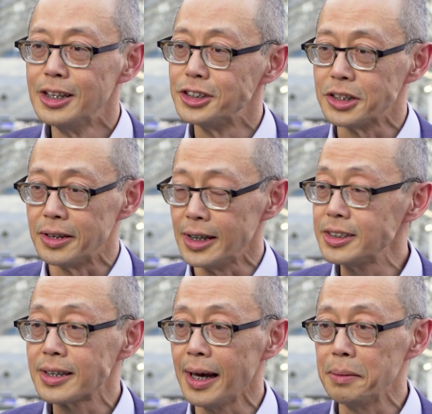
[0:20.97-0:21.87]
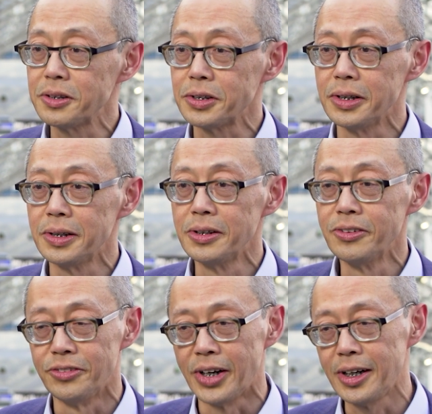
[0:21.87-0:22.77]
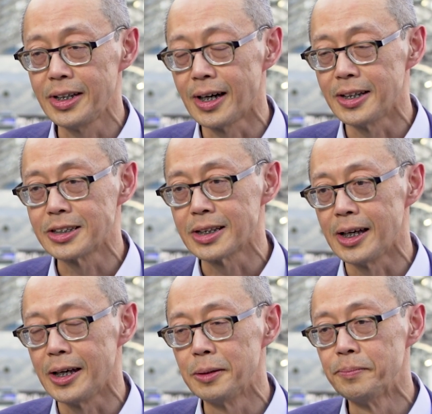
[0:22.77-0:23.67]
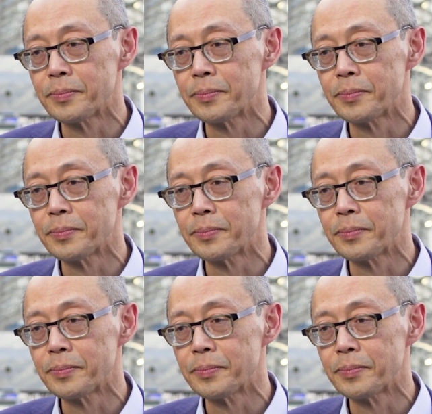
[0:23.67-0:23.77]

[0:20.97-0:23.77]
So this came through very nicely